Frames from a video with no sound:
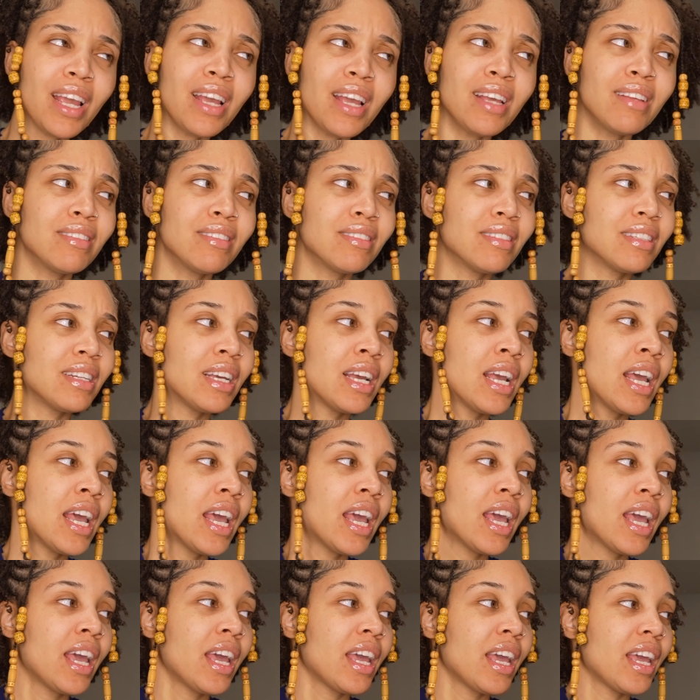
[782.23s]
and
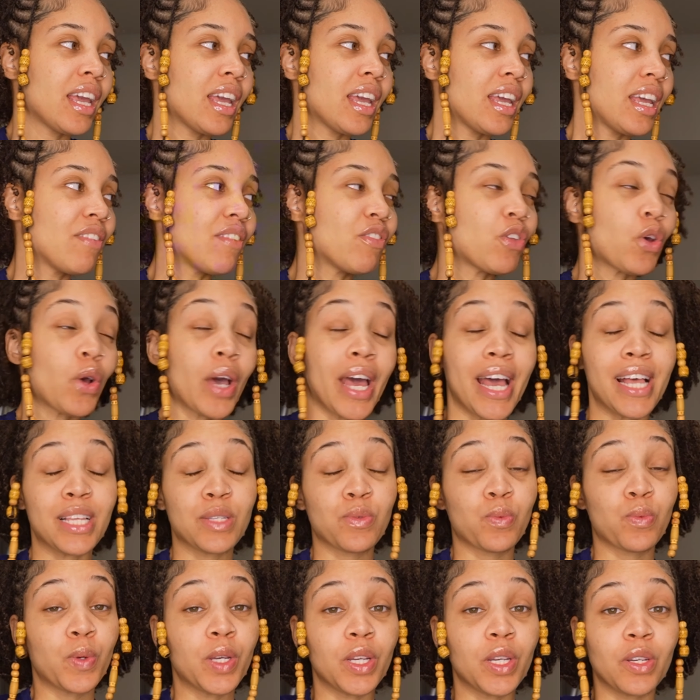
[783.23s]
even though it
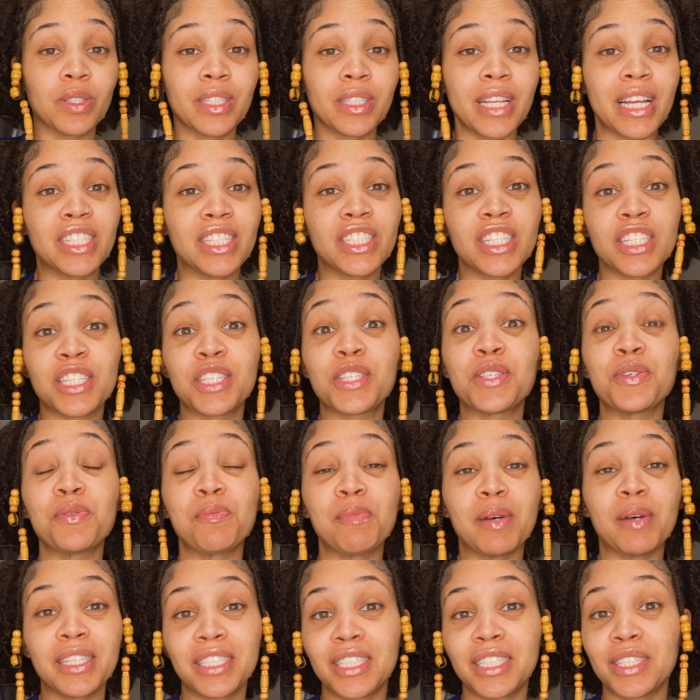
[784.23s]
has wheels, that's just too
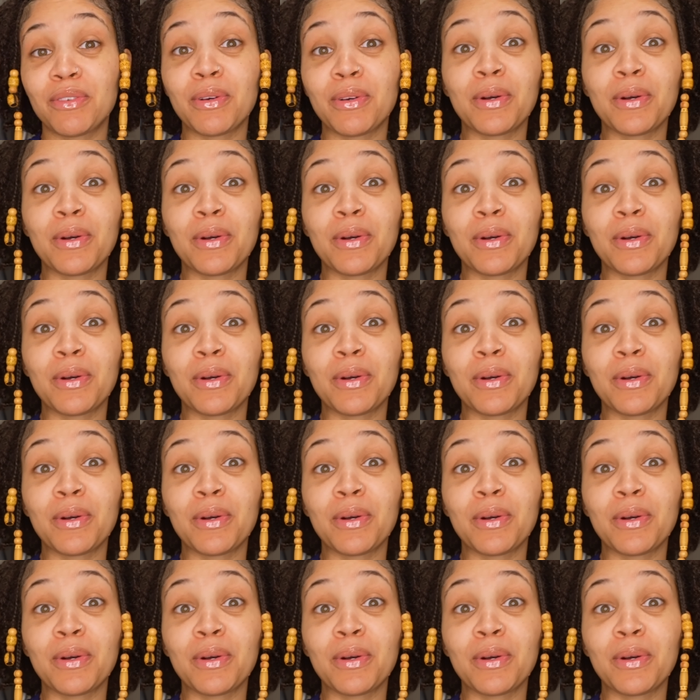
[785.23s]
much to